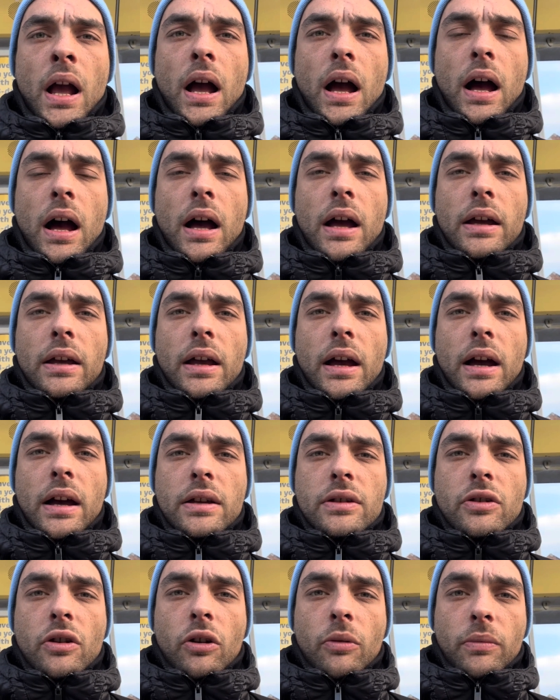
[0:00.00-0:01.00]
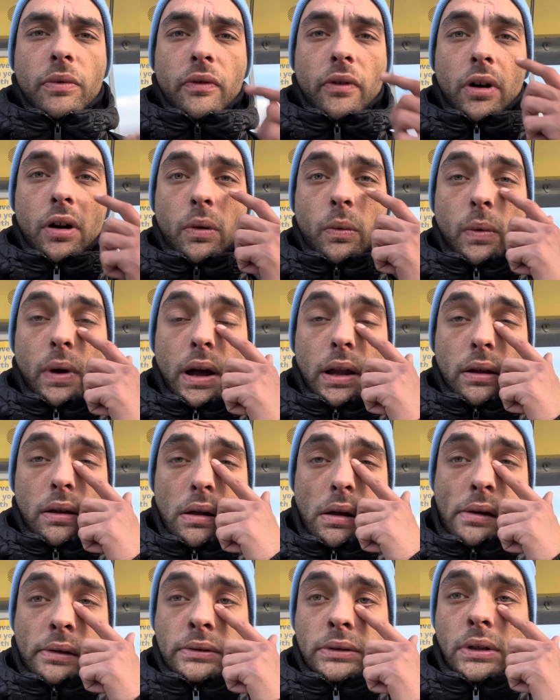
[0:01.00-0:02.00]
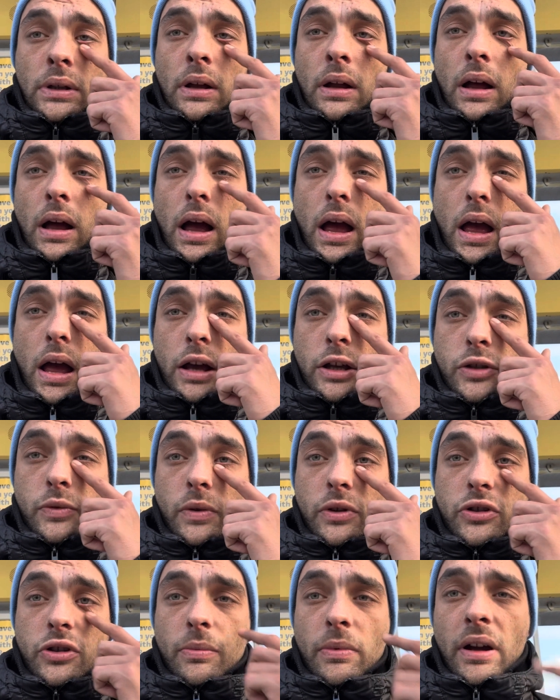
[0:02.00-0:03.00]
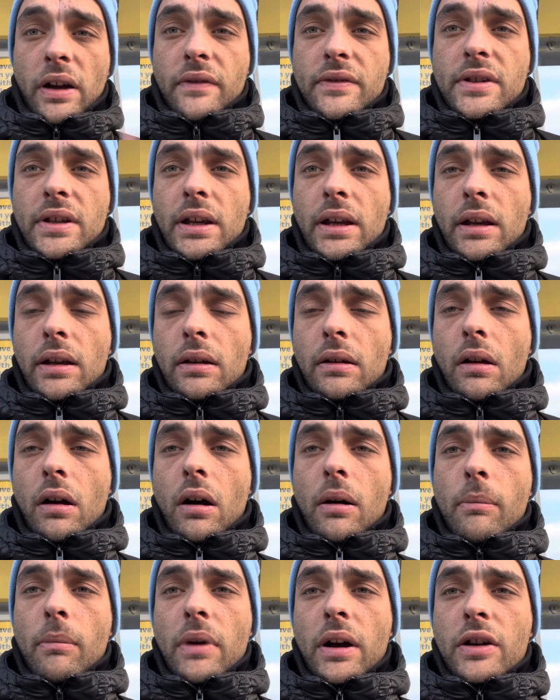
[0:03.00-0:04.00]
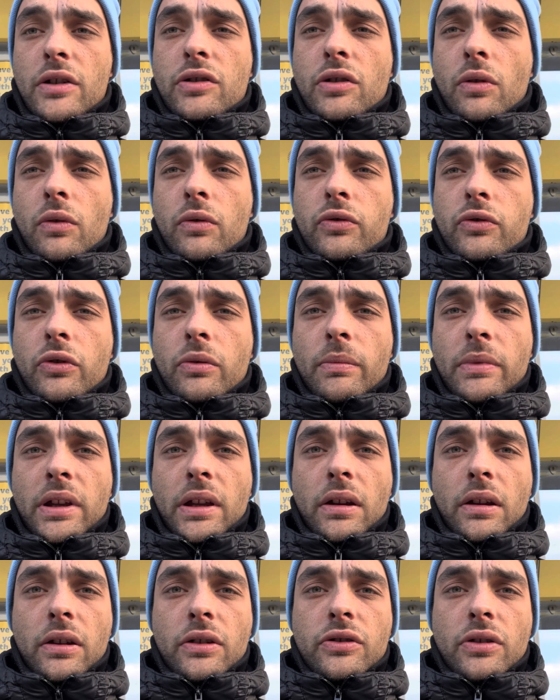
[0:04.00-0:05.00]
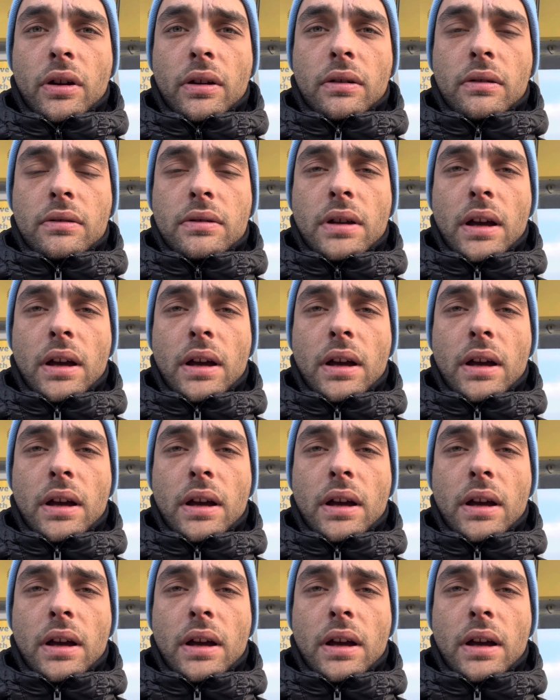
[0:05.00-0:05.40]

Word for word: Hi guys, hope you're all well. Uh, so as you might have seen on my social media channels,